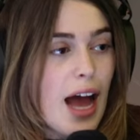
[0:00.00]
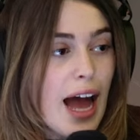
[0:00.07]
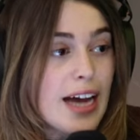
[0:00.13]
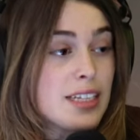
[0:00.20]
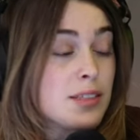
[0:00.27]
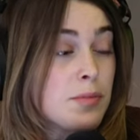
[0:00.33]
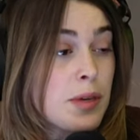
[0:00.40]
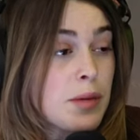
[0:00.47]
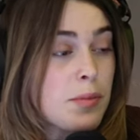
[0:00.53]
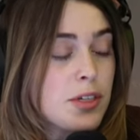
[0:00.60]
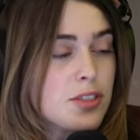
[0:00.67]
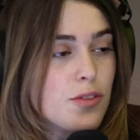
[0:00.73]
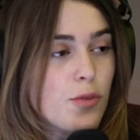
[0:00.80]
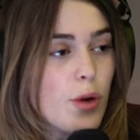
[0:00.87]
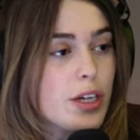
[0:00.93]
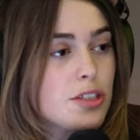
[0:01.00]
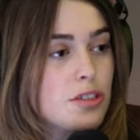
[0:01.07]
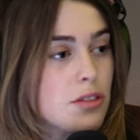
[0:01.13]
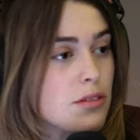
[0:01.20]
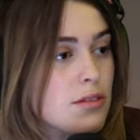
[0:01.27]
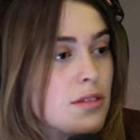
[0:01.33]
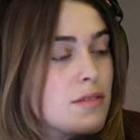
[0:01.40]
Asked me a bunch of
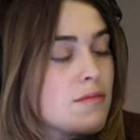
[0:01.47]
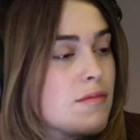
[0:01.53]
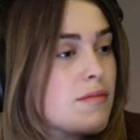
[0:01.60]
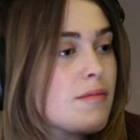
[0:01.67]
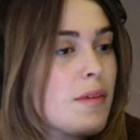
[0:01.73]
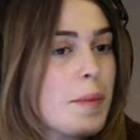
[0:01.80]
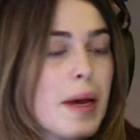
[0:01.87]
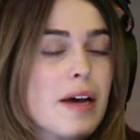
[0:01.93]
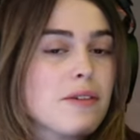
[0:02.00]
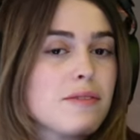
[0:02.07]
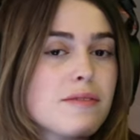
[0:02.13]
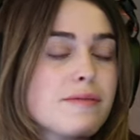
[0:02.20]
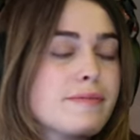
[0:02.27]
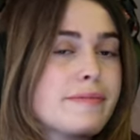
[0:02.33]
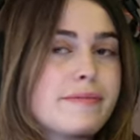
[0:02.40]
questions about